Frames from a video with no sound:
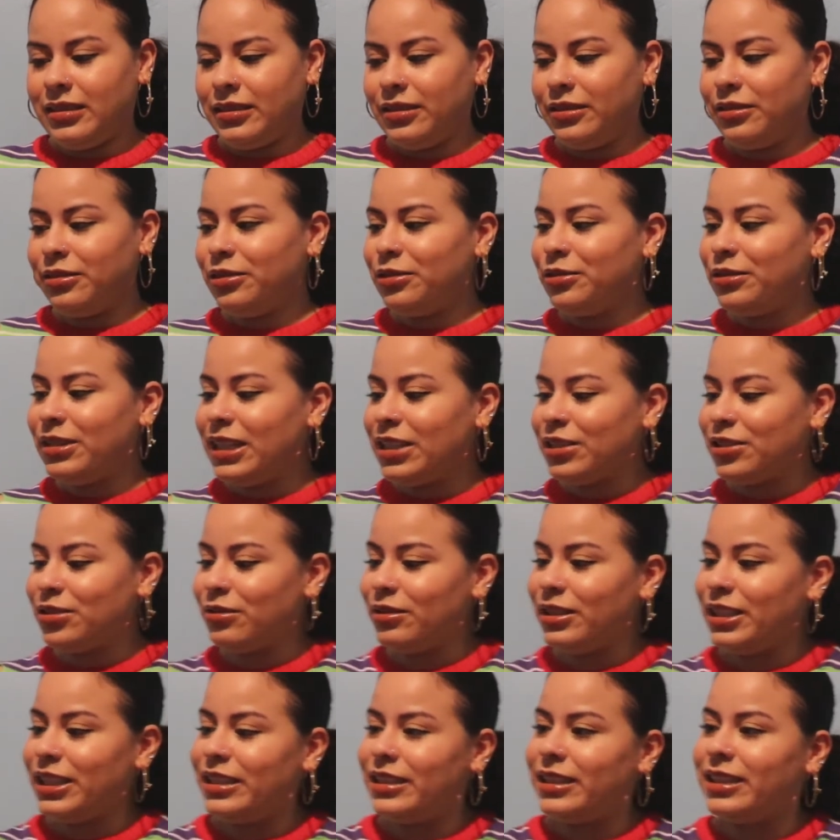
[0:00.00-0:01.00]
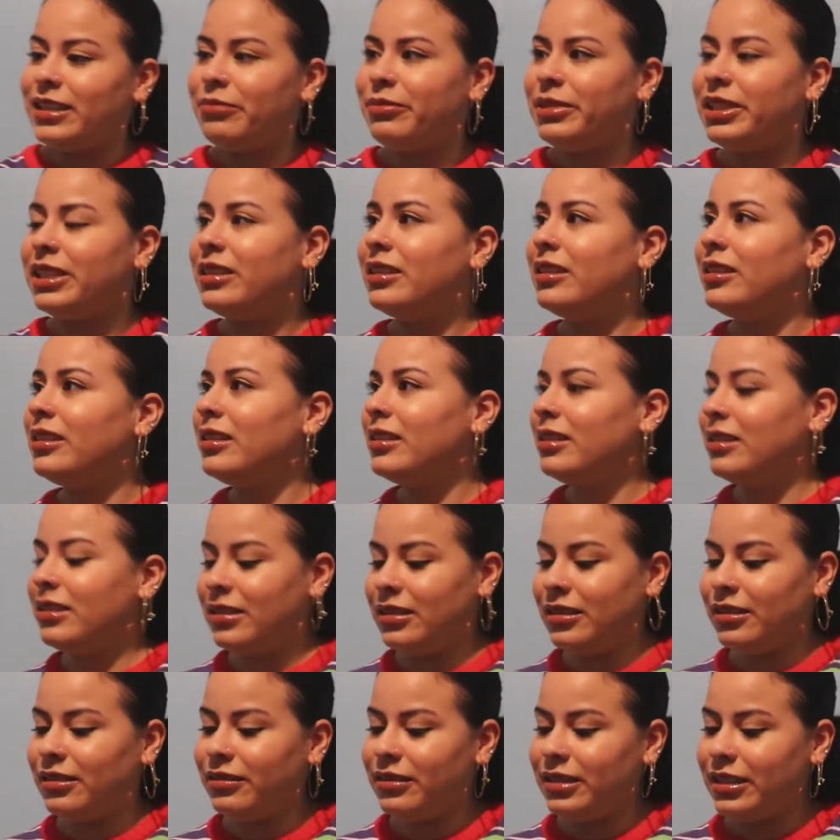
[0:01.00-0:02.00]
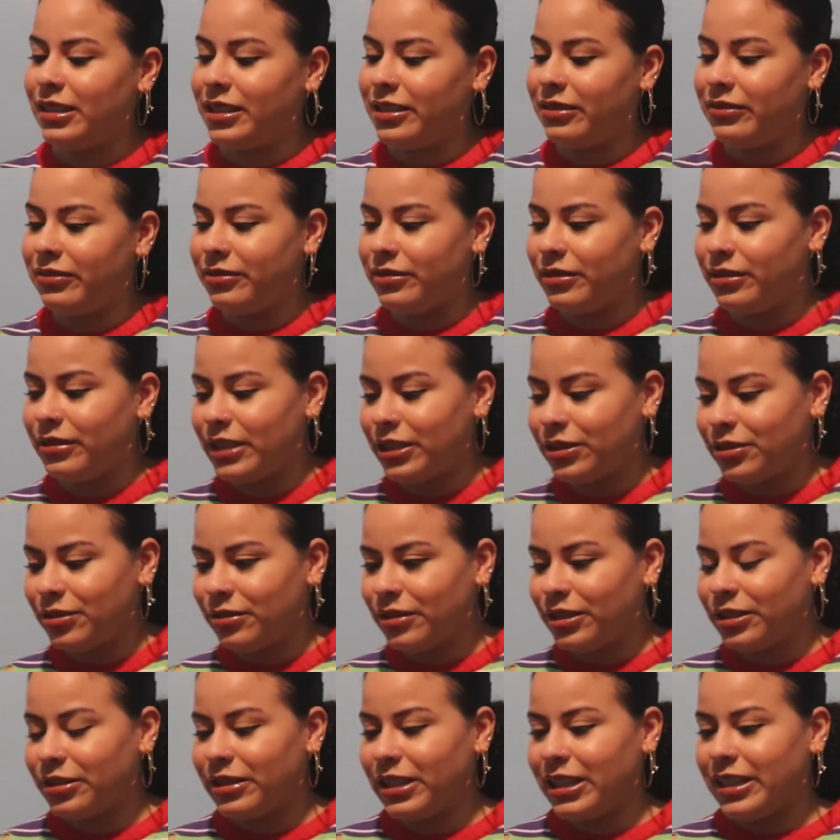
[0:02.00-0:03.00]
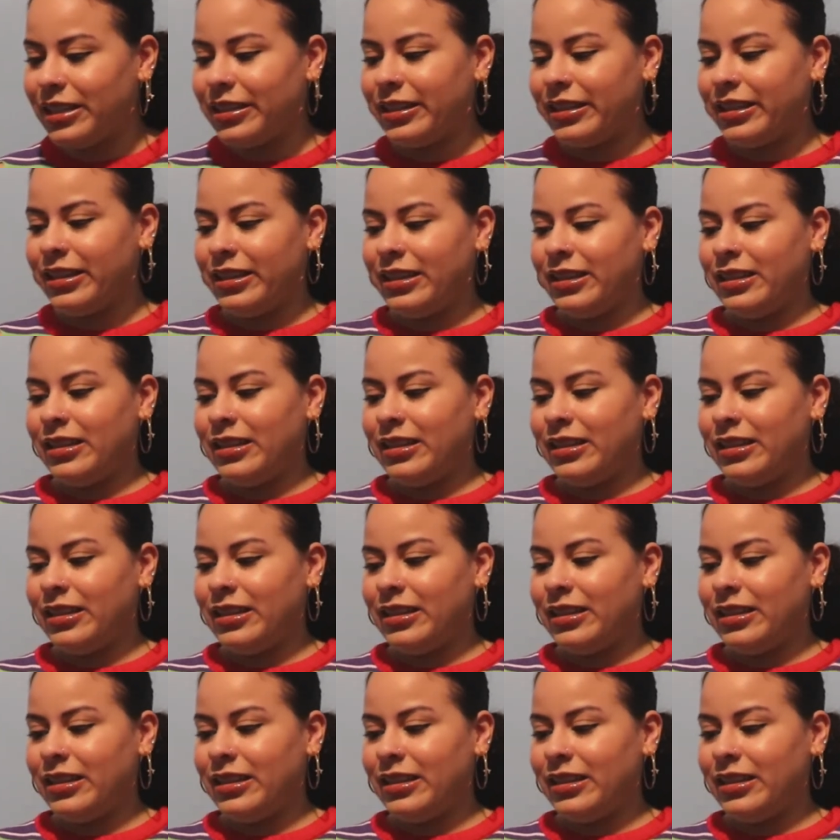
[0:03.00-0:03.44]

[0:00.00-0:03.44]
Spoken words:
No, you're not showing it. Give me. You're not showing her eye.